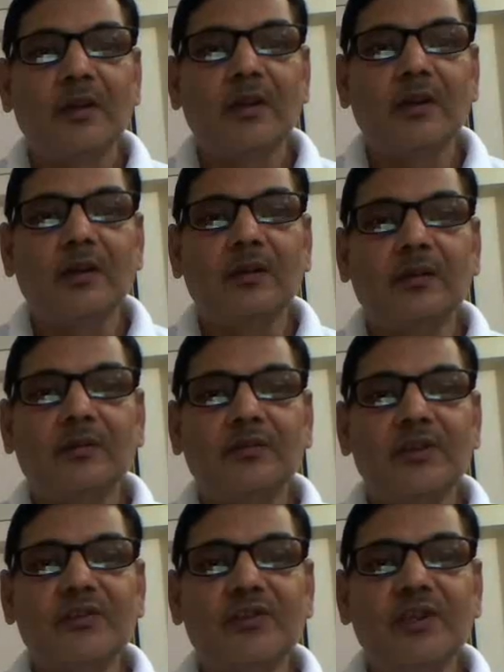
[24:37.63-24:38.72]

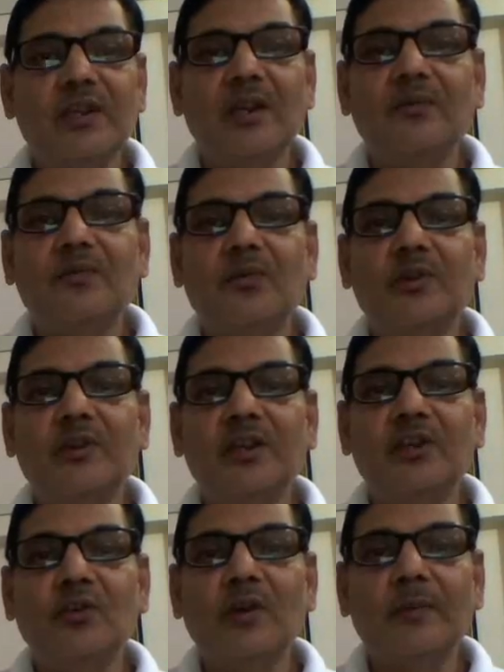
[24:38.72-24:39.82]
16 and
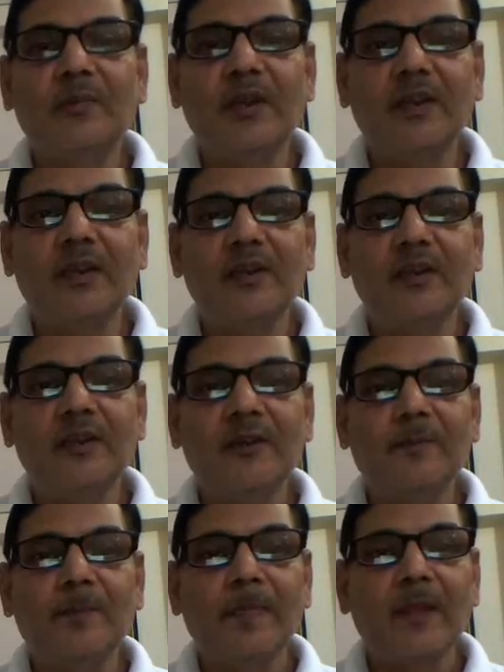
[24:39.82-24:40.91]
14 you have taken here.